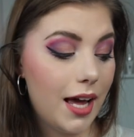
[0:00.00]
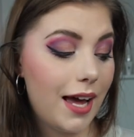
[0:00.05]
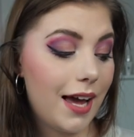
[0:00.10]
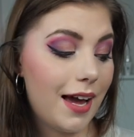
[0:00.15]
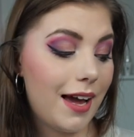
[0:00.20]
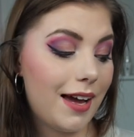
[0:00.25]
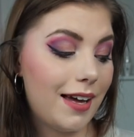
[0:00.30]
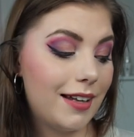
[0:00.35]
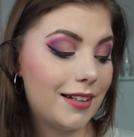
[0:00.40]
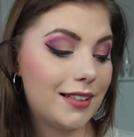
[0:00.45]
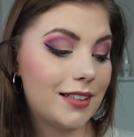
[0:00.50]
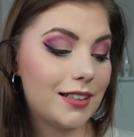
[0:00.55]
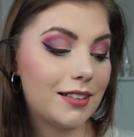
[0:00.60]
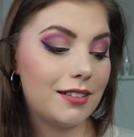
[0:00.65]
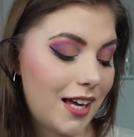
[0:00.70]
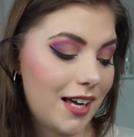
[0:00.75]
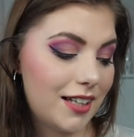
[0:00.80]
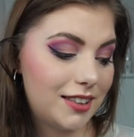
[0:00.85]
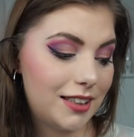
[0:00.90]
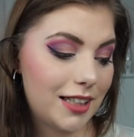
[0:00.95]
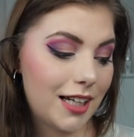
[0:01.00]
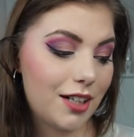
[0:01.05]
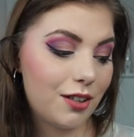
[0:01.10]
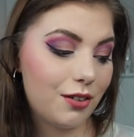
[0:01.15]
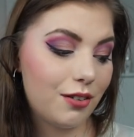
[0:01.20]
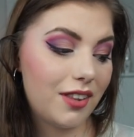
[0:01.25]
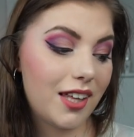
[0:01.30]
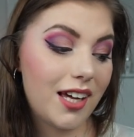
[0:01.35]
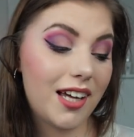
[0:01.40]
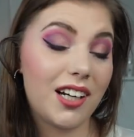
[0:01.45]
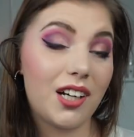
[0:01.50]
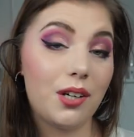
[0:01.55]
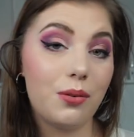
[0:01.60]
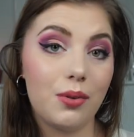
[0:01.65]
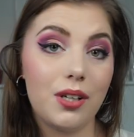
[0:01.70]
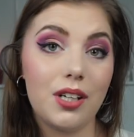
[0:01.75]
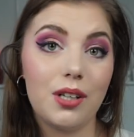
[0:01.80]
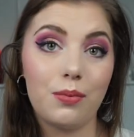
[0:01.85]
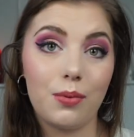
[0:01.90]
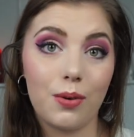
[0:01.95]
and a shadow that I
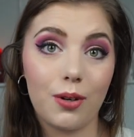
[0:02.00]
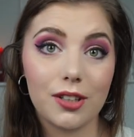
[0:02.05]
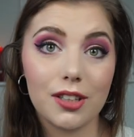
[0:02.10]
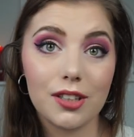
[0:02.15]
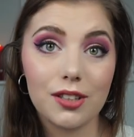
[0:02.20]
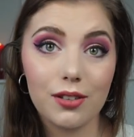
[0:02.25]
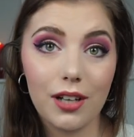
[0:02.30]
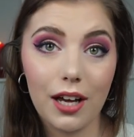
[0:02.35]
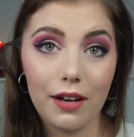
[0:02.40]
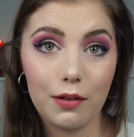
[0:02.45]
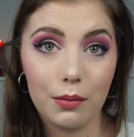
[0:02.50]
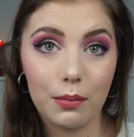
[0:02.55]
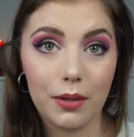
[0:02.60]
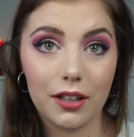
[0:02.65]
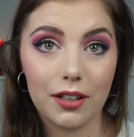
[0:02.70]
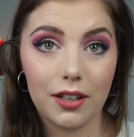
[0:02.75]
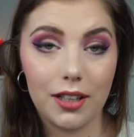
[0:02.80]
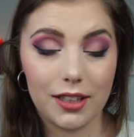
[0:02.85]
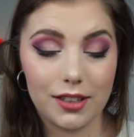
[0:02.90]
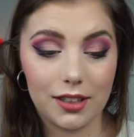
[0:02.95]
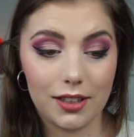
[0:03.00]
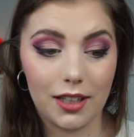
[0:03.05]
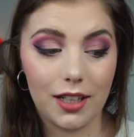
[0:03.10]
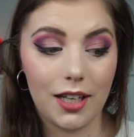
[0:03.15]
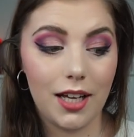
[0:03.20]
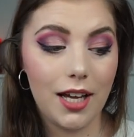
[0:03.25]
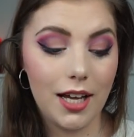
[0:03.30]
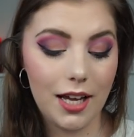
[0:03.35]
really wanted to have in my collection.